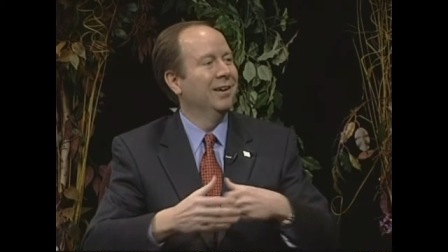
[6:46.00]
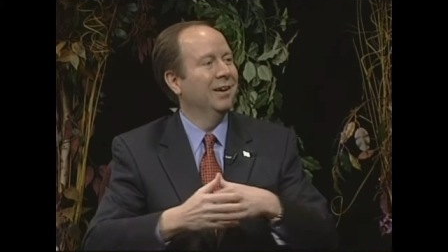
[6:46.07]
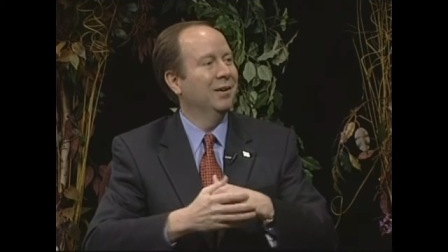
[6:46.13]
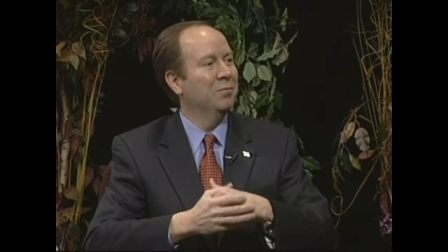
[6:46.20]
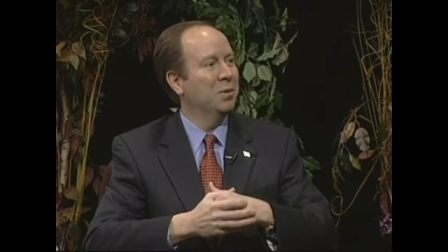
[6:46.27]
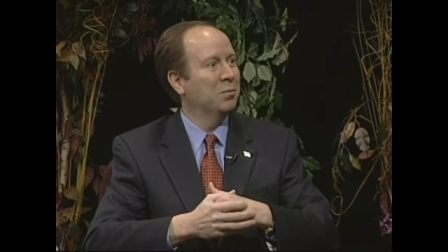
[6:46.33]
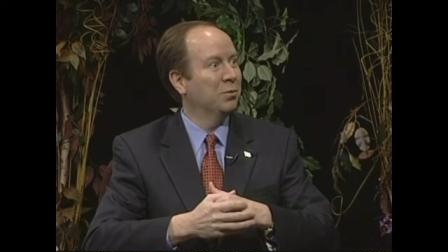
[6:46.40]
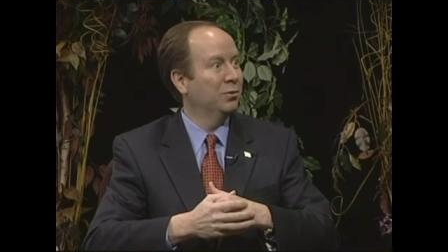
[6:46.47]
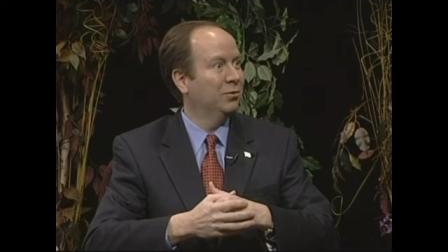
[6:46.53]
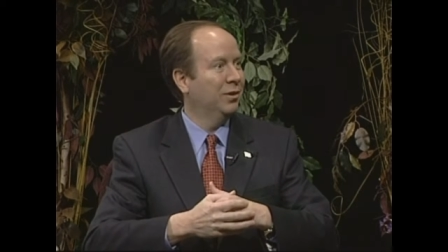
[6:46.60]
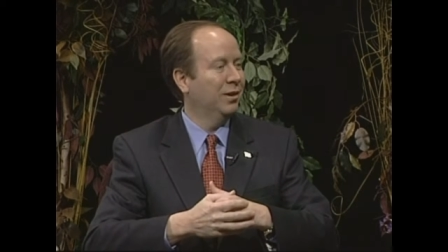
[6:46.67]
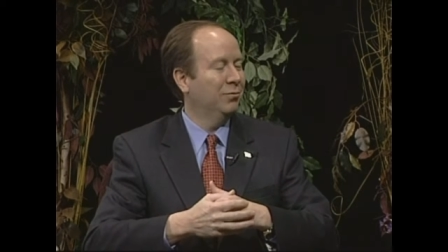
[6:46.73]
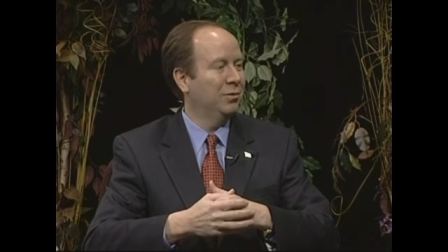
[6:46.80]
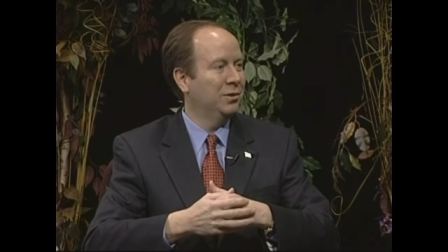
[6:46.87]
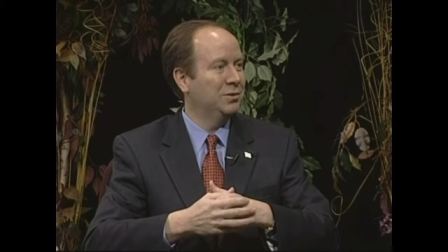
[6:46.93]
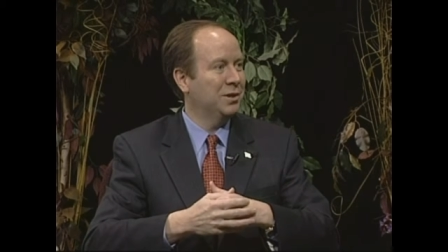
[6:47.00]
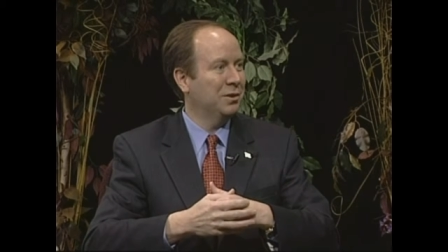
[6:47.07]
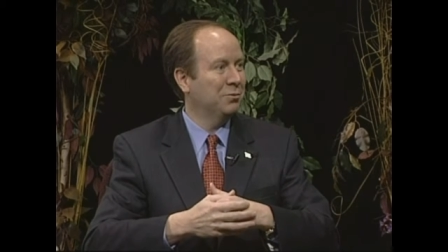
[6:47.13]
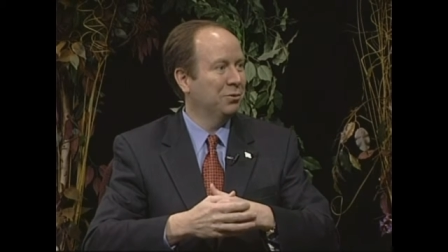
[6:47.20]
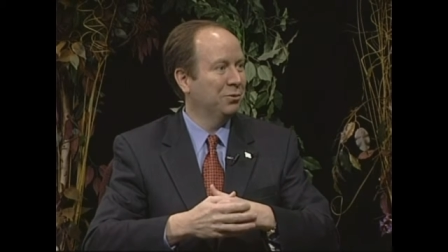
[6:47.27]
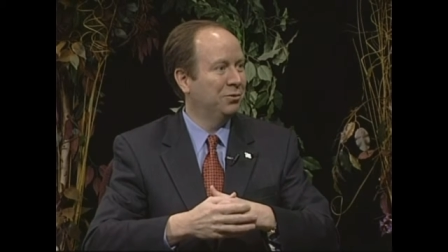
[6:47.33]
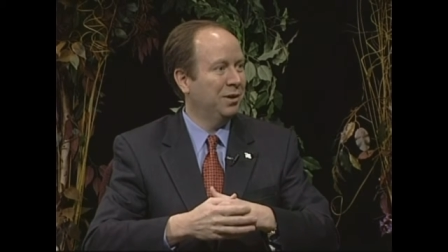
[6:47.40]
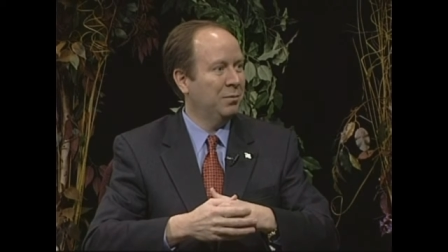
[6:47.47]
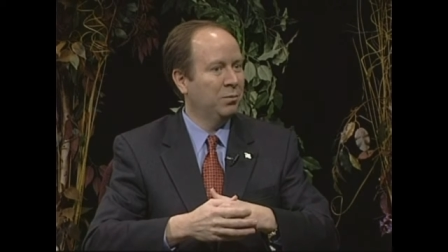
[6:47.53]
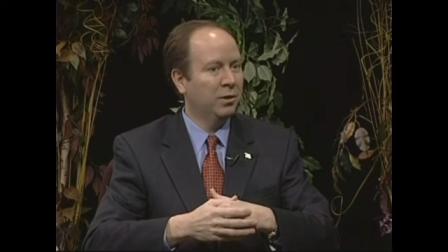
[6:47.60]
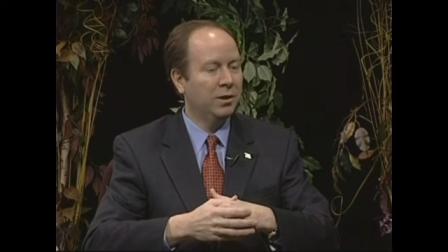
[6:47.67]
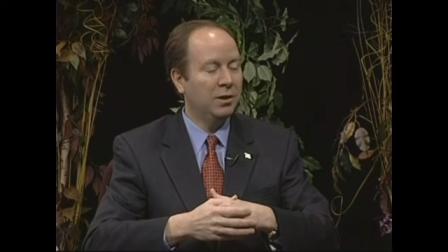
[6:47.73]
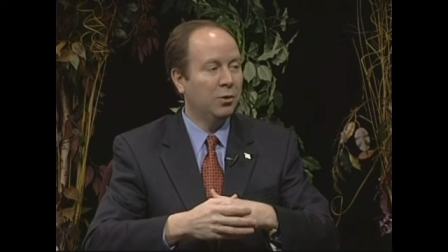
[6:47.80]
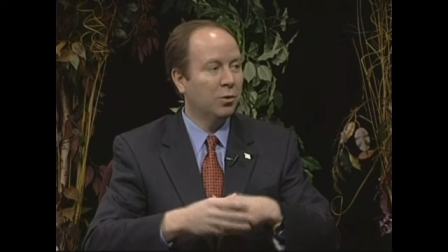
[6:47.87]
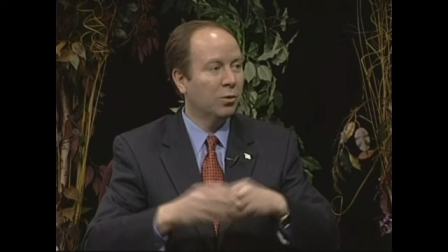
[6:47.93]
uh, members of the General
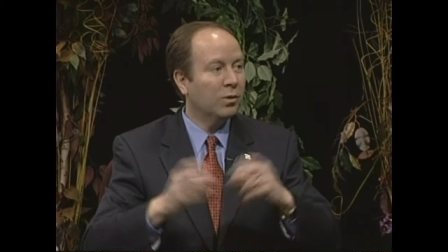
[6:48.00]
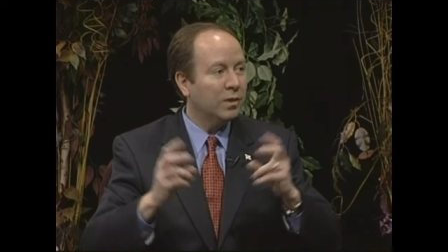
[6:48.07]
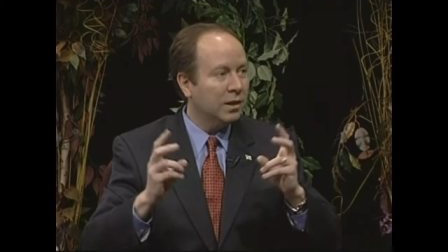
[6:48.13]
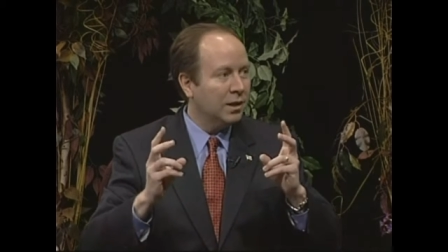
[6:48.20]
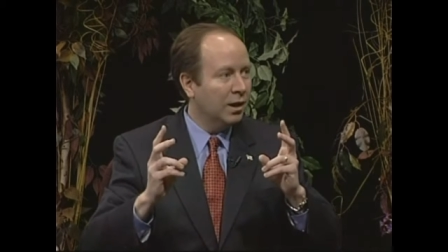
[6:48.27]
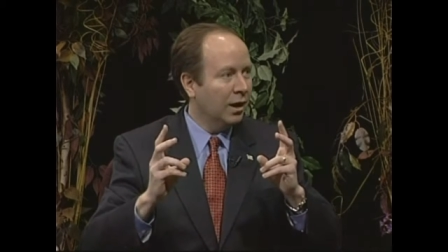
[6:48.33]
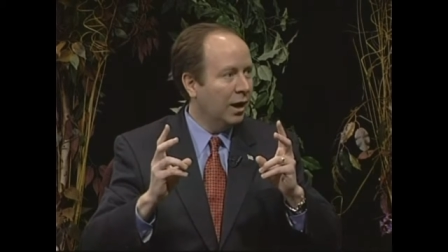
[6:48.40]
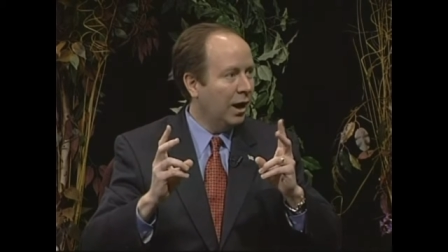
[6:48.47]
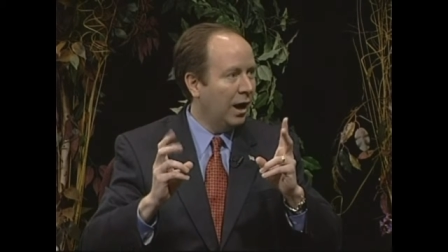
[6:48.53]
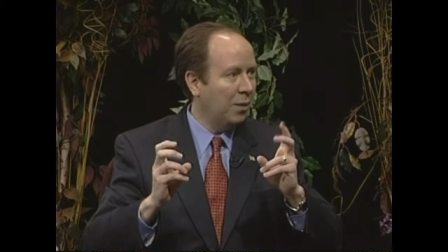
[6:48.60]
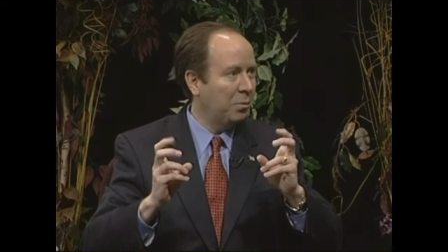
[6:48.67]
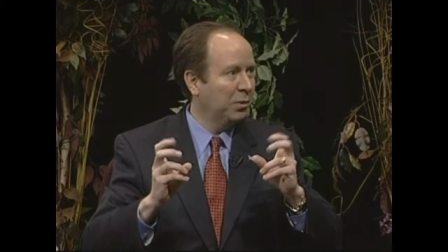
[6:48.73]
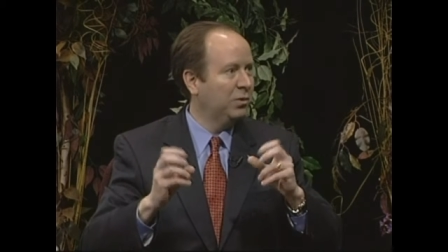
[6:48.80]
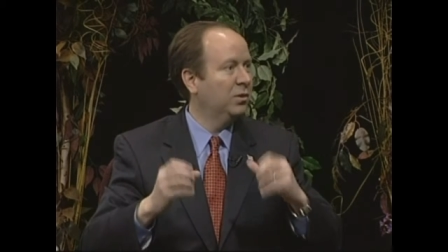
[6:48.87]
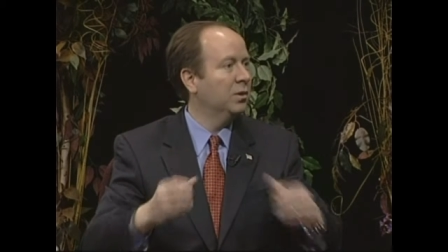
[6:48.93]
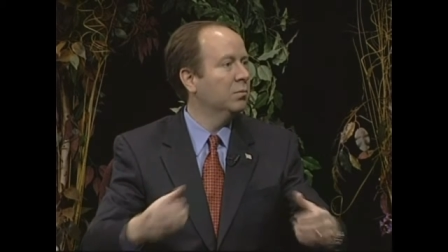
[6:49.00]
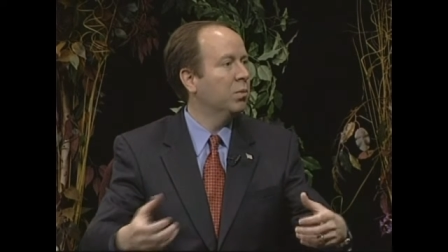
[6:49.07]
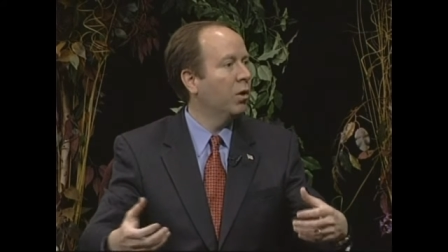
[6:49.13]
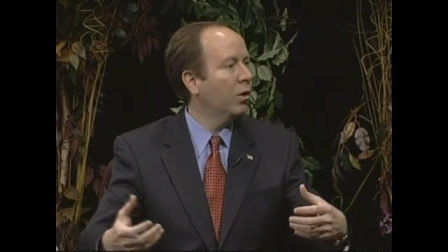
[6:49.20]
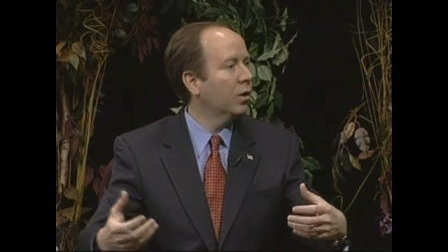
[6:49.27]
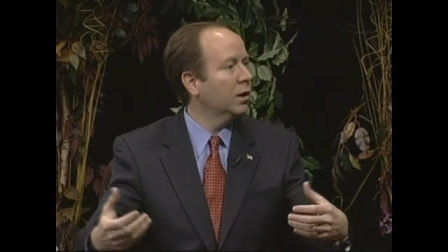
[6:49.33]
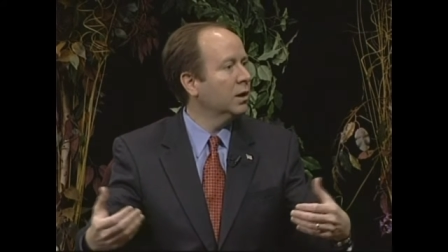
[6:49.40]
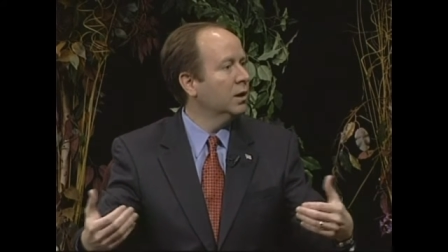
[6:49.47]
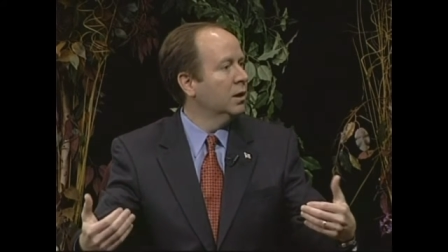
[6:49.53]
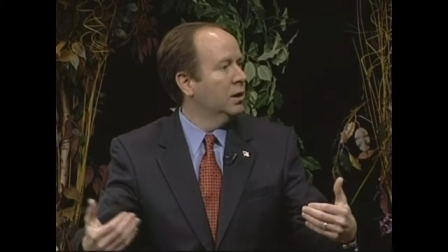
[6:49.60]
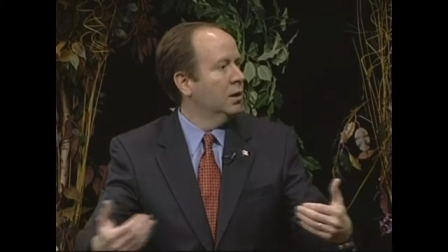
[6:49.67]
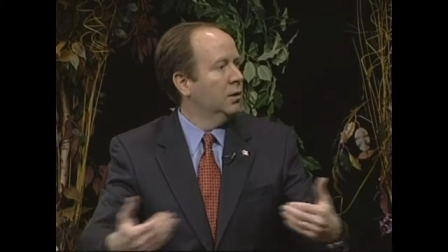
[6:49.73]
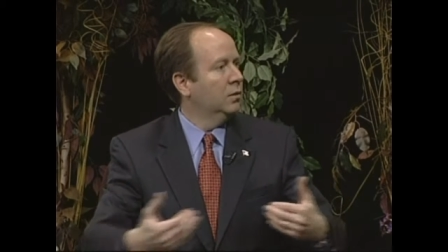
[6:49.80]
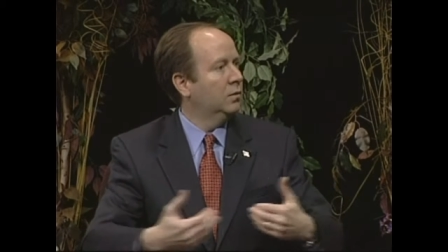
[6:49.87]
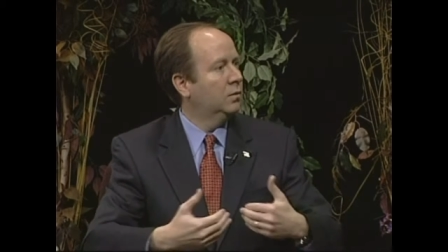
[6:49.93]
Assembly who were in the opposite party
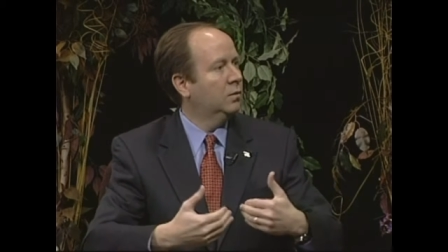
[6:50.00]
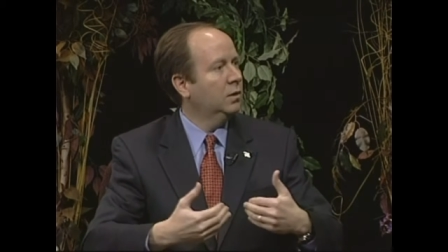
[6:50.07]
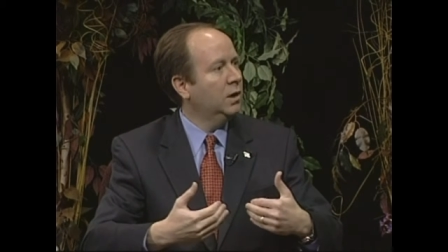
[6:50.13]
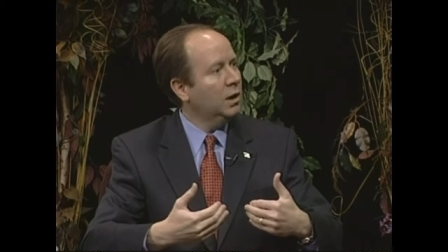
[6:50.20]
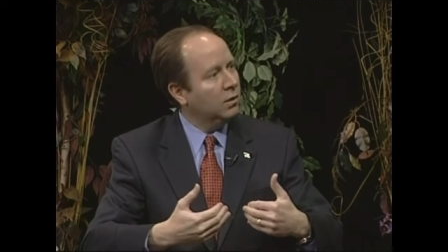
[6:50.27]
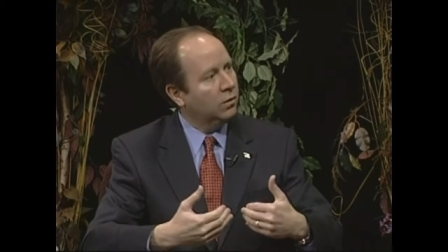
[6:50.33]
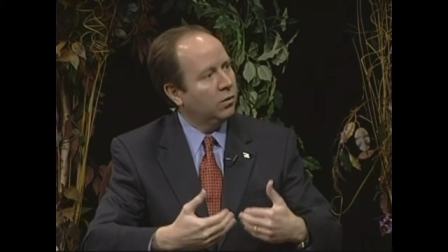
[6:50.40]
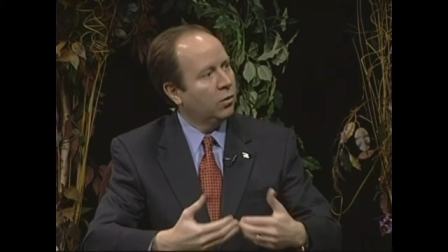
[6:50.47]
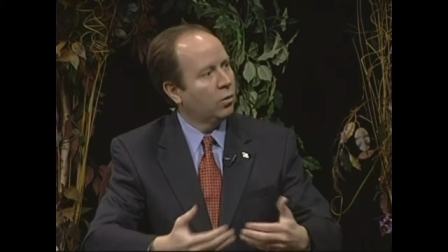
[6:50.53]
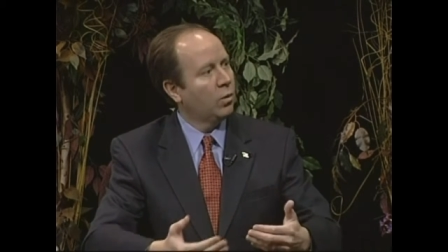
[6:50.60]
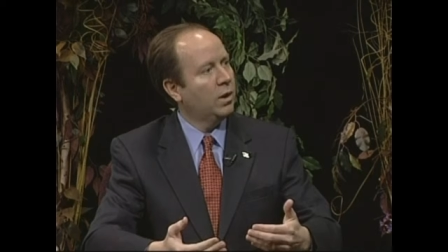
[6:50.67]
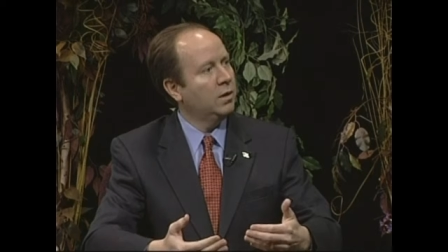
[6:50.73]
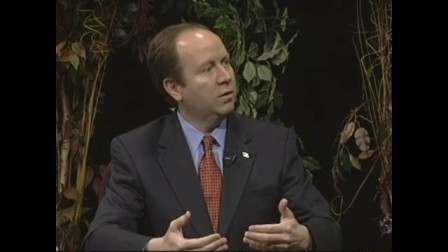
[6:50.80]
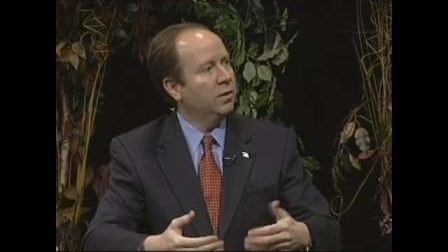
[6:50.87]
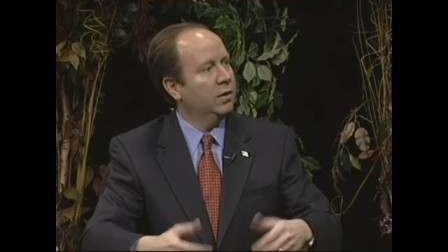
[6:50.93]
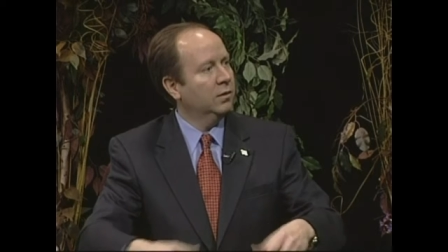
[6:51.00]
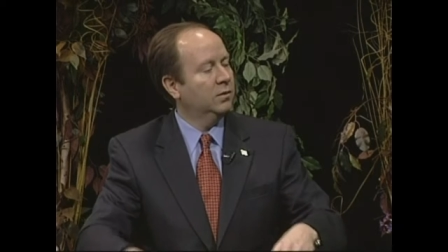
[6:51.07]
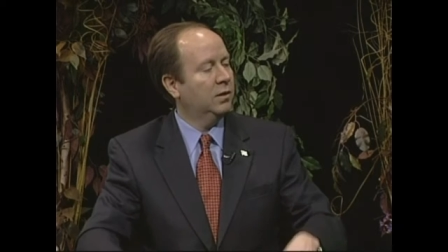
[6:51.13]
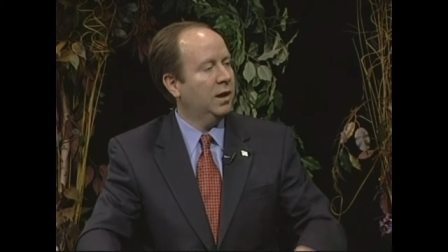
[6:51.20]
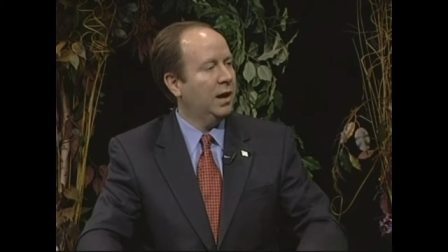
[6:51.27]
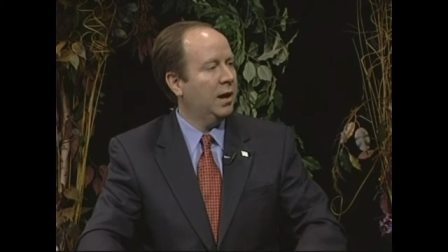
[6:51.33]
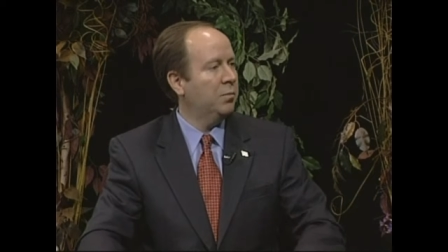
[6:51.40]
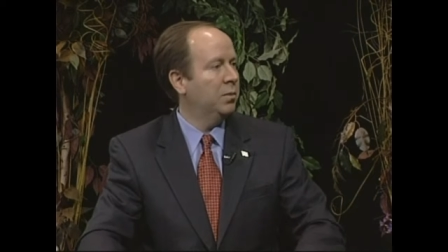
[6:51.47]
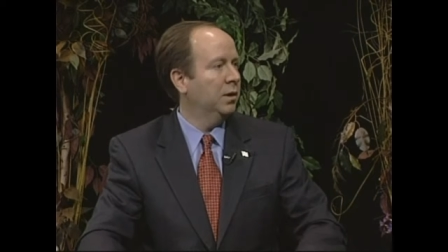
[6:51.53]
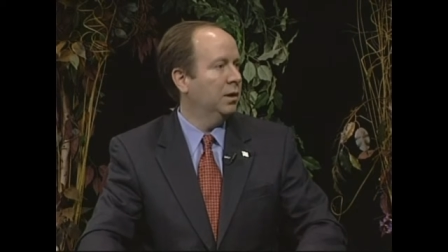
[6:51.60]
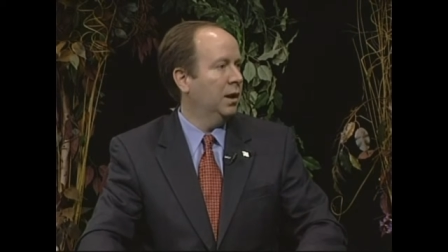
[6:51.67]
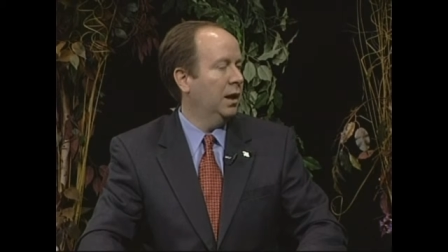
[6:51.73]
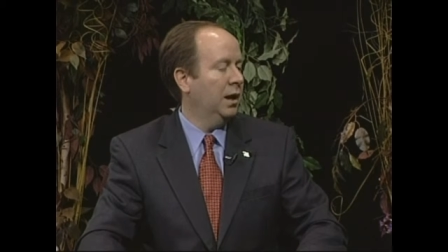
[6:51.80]
to get the right things to happen.